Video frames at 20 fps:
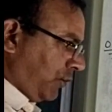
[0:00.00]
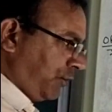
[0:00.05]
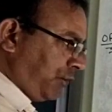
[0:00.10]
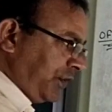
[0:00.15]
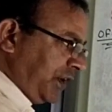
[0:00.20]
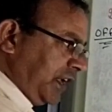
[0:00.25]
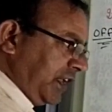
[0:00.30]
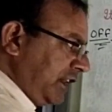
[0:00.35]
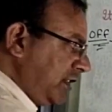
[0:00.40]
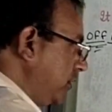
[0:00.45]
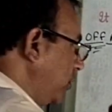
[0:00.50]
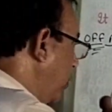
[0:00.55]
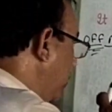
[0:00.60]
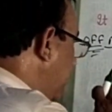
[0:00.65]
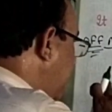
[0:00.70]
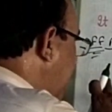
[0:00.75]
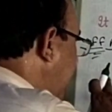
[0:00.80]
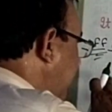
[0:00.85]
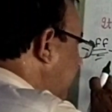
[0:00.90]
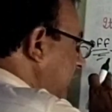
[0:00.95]
We know
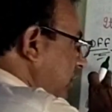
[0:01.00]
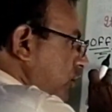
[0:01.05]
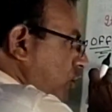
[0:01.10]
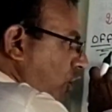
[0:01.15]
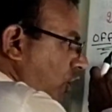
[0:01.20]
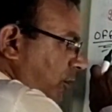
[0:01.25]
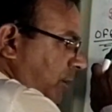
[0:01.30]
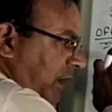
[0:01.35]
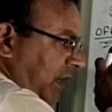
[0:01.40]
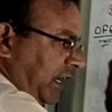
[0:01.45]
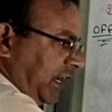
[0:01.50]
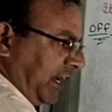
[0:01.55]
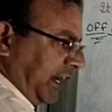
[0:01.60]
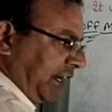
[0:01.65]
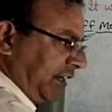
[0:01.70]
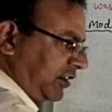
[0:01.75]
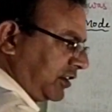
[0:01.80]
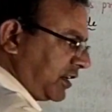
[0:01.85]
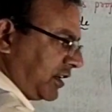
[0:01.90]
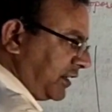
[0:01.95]
that normally
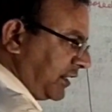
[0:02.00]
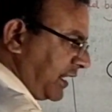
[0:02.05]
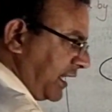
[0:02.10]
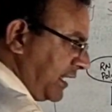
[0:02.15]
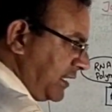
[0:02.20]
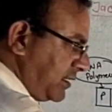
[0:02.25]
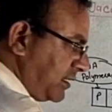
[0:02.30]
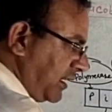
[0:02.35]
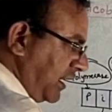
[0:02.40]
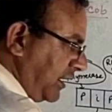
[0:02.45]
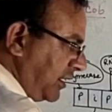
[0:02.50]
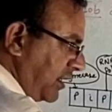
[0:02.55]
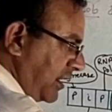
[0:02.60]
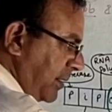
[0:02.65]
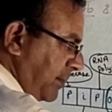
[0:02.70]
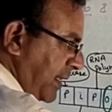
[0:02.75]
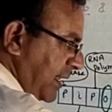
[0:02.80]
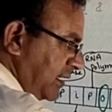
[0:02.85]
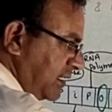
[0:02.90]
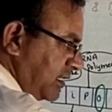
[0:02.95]
it
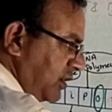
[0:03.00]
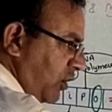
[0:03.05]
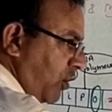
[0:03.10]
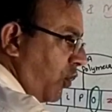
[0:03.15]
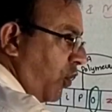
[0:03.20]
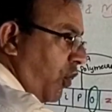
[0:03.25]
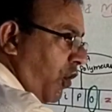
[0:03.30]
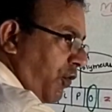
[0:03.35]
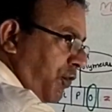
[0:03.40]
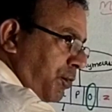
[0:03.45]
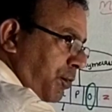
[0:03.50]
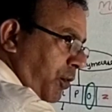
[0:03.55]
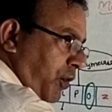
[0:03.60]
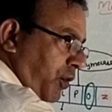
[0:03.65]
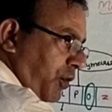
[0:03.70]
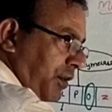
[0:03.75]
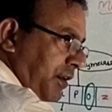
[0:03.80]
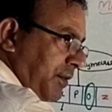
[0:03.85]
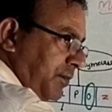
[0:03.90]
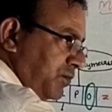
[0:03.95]
remains off
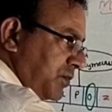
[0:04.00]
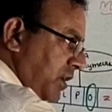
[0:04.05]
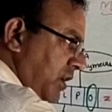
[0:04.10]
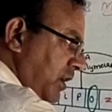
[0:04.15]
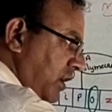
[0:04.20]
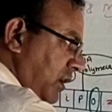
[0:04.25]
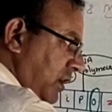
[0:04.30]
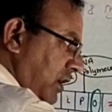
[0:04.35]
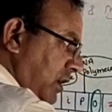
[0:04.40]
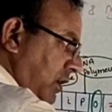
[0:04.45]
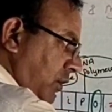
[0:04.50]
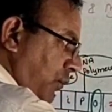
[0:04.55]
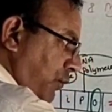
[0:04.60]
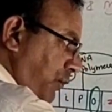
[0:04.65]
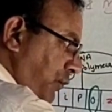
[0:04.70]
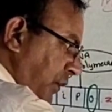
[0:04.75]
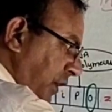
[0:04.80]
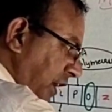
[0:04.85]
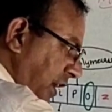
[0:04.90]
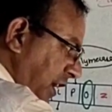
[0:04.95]
mode.
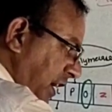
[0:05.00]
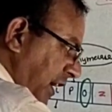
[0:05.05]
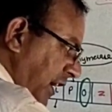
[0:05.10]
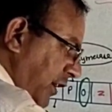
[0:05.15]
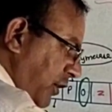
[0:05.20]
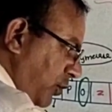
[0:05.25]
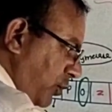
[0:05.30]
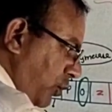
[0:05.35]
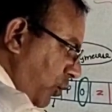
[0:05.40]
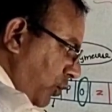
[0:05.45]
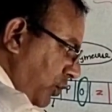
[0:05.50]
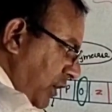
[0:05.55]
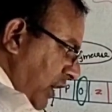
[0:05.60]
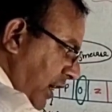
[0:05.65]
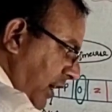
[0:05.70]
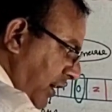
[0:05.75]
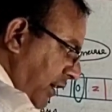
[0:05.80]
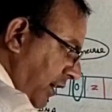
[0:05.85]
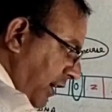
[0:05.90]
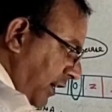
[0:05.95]
We need to
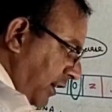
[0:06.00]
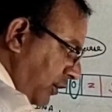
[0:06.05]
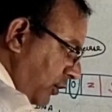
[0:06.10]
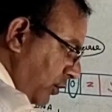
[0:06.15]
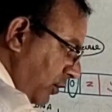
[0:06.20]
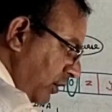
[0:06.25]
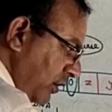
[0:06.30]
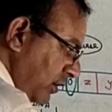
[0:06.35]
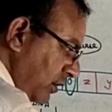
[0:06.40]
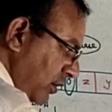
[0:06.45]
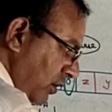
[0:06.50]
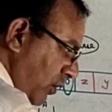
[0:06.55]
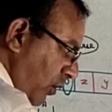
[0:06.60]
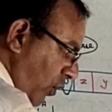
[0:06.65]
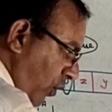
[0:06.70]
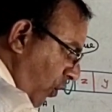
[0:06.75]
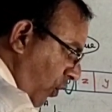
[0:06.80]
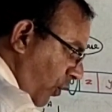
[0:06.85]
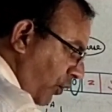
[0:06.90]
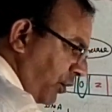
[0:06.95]
turn it
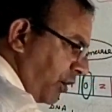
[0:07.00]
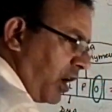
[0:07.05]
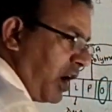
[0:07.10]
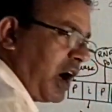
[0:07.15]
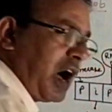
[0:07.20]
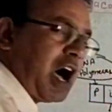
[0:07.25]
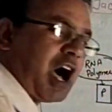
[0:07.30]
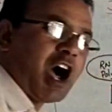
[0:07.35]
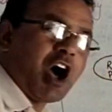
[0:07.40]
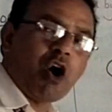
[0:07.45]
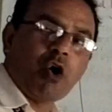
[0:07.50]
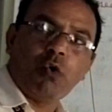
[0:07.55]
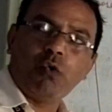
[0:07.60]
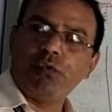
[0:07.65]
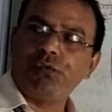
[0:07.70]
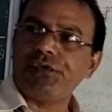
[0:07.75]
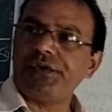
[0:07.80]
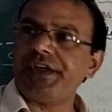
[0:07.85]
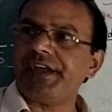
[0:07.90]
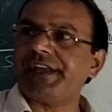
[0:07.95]
on.
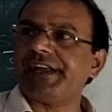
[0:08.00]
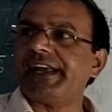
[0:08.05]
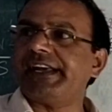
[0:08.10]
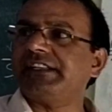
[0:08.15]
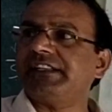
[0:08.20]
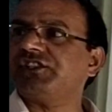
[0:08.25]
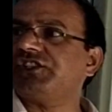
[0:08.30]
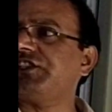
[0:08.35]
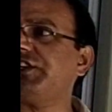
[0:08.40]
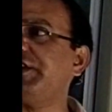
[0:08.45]
How we can